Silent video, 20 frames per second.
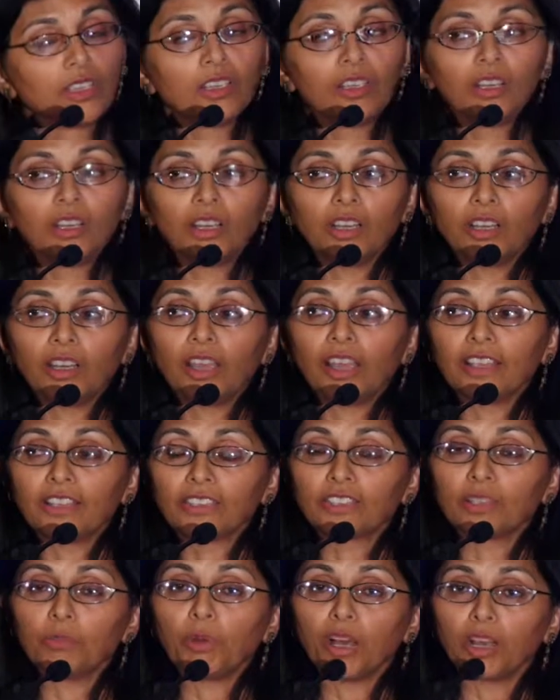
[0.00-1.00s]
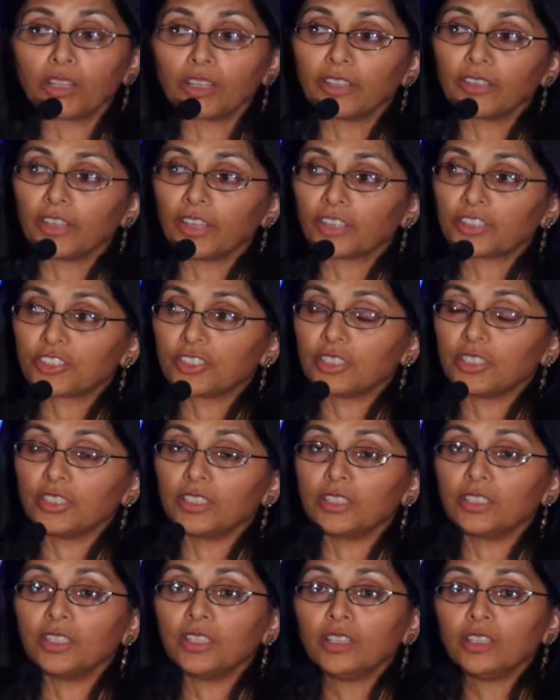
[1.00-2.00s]
as the
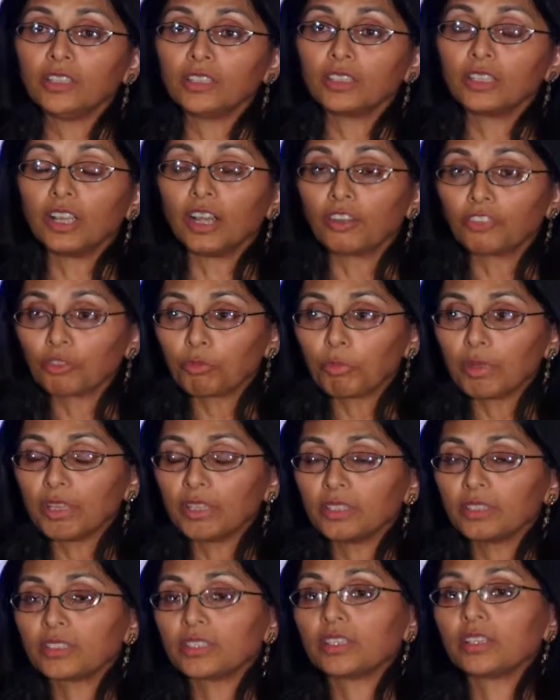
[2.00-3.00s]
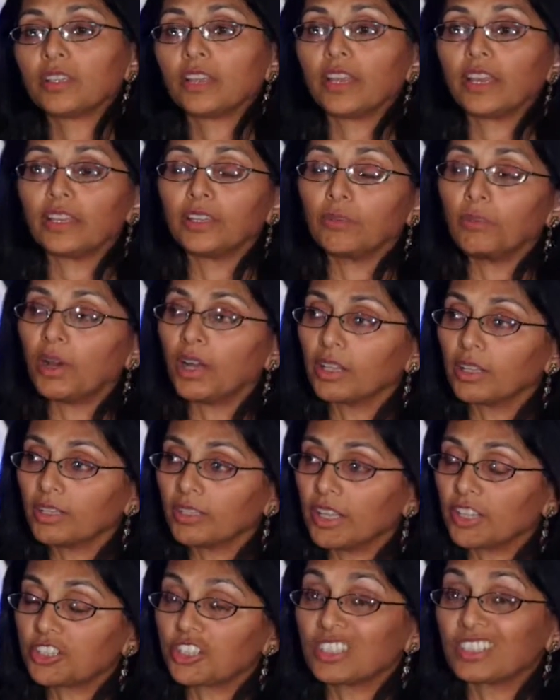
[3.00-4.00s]
Bangladeshi government and the
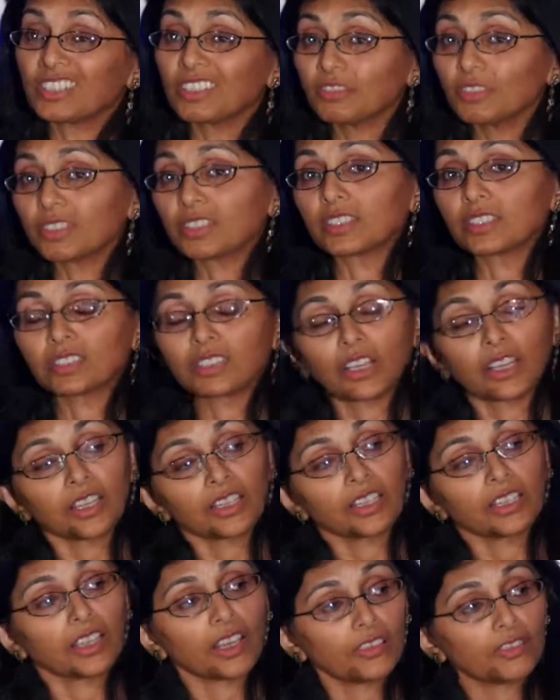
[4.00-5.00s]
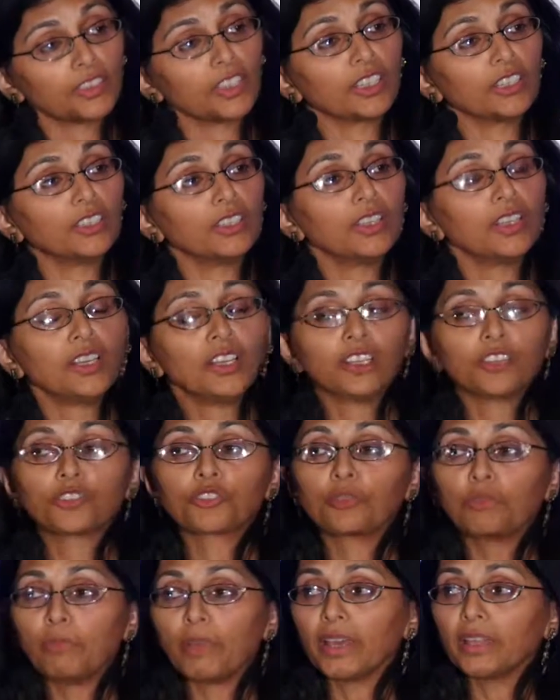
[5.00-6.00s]
Bangladeshi civil society have done
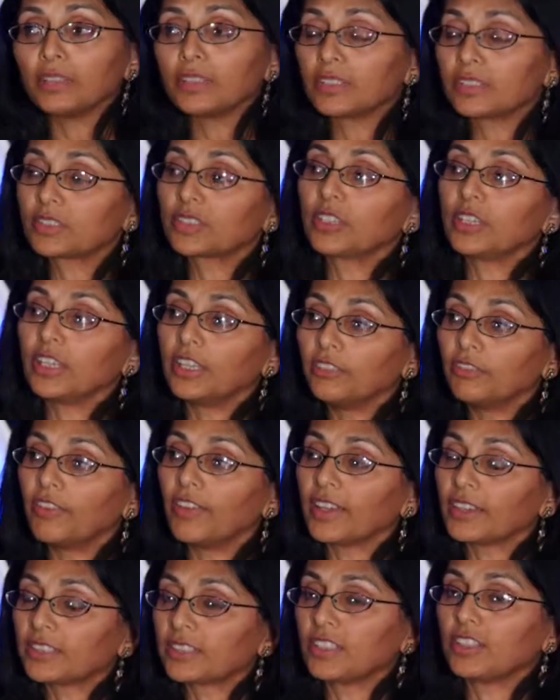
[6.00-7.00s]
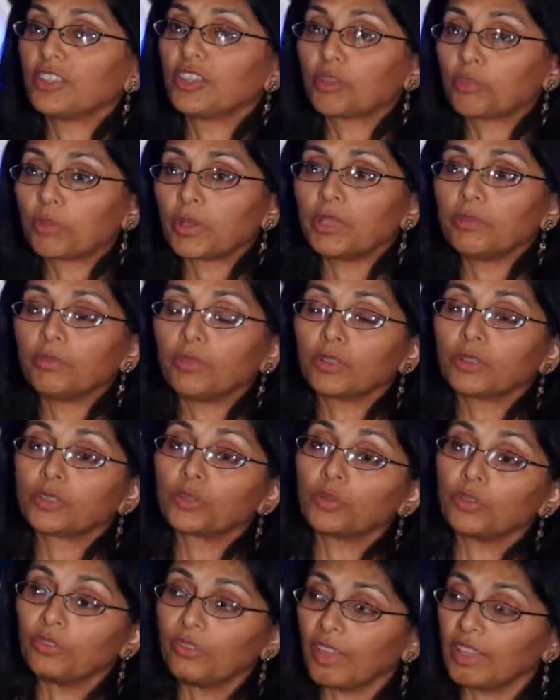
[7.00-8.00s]
tremendous to invest in their people to
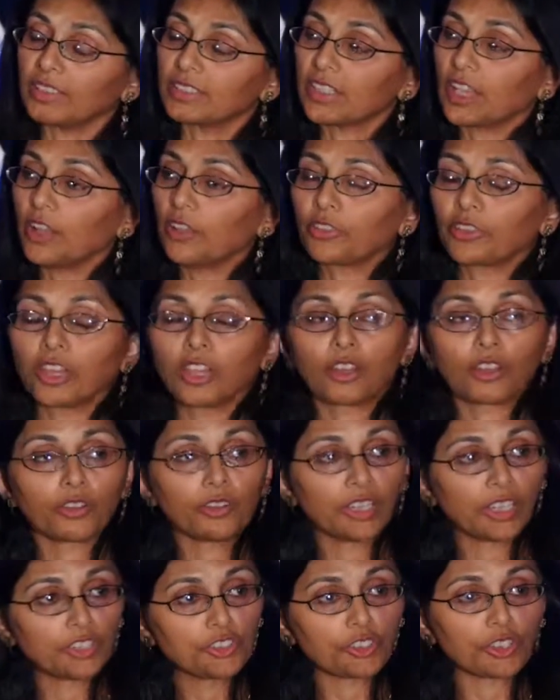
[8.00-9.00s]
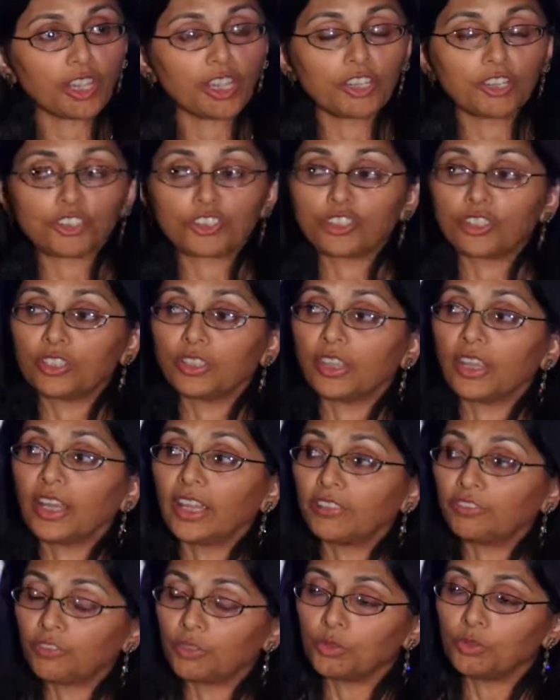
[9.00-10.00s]
advance healthcare and education
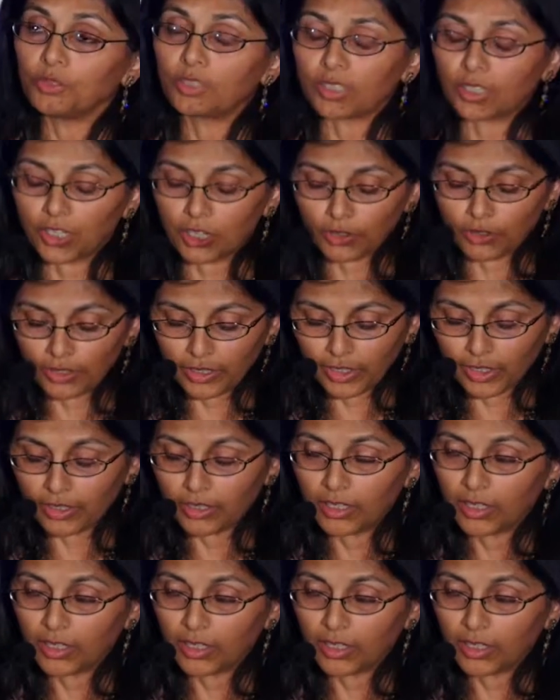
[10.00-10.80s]
and food security.